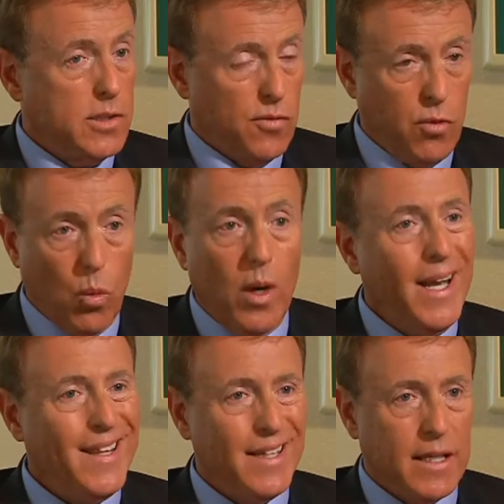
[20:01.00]
of
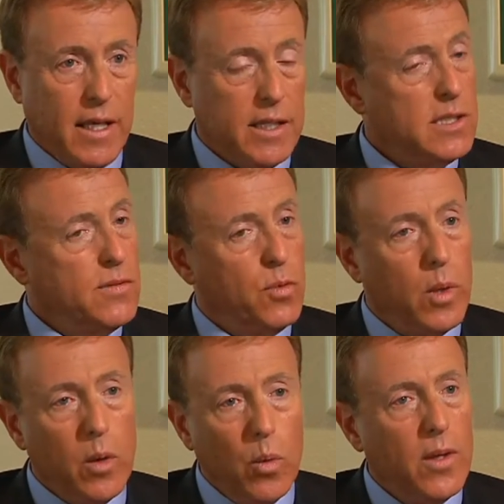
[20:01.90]
winning the case. If
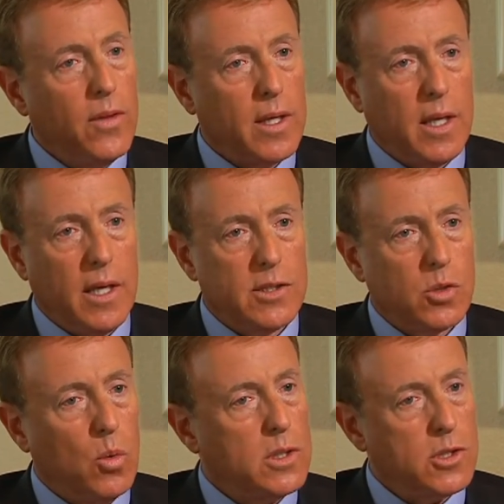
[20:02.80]
we win the case,
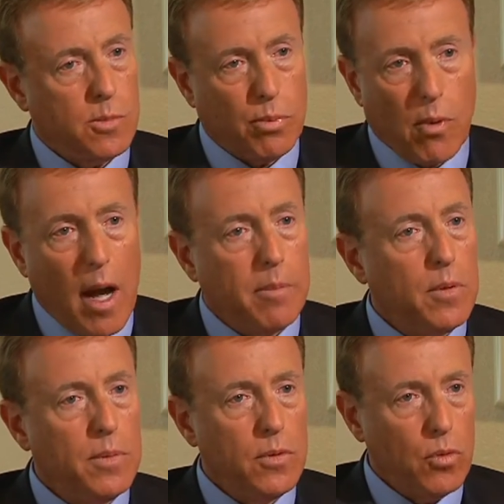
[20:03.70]
what's the
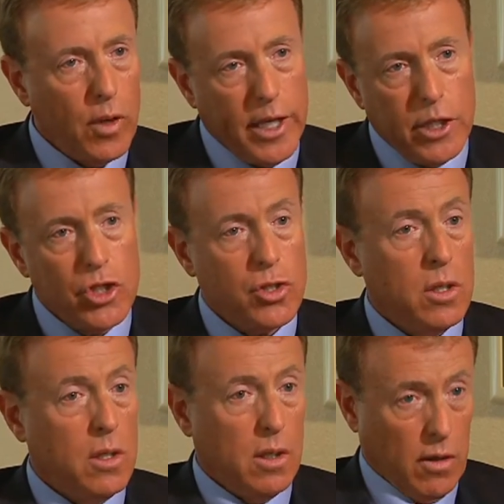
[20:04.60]
probable range
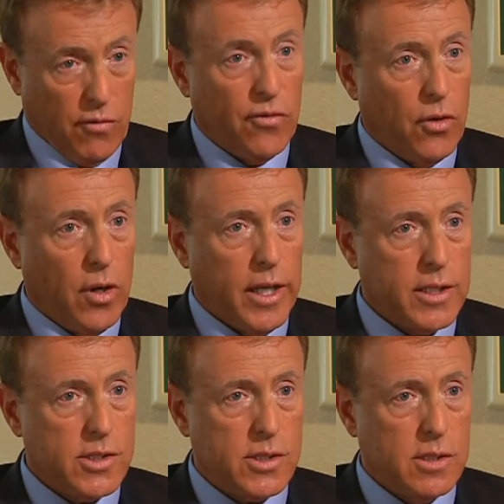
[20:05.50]
of
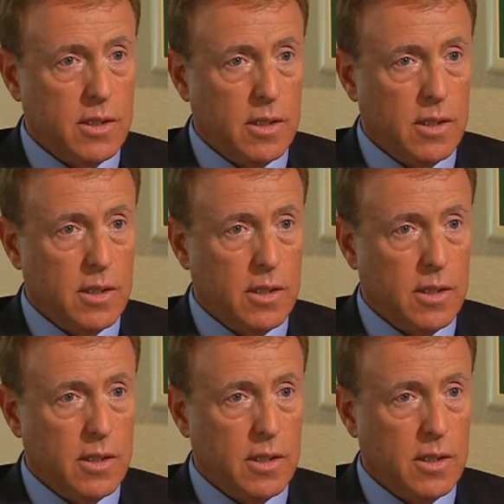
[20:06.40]
verdicts?